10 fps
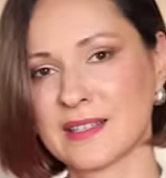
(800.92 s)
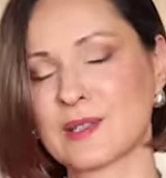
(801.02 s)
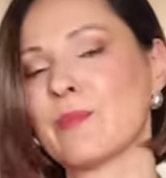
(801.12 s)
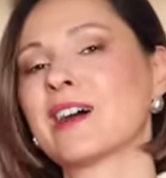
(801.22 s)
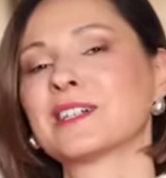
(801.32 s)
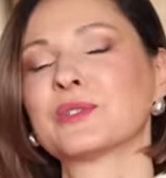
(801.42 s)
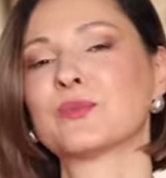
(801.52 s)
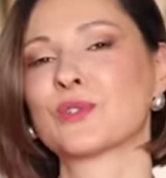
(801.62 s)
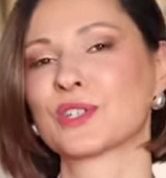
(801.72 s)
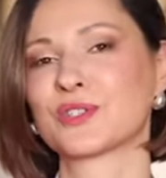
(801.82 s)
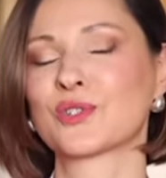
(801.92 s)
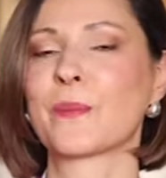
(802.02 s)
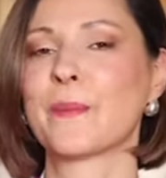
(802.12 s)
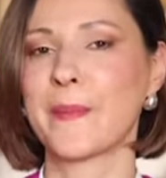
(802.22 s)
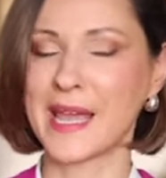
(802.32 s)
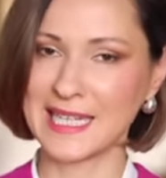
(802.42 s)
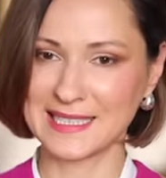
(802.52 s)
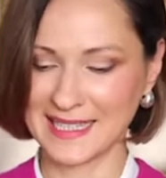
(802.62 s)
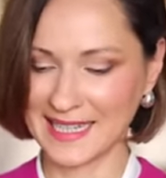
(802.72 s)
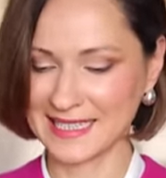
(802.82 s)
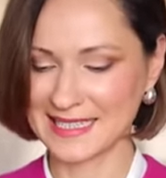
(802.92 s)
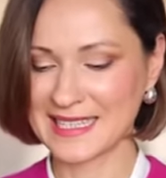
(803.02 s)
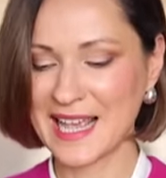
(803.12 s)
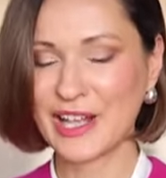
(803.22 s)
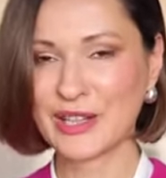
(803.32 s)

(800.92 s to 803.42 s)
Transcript: Smart wardrobe maintains.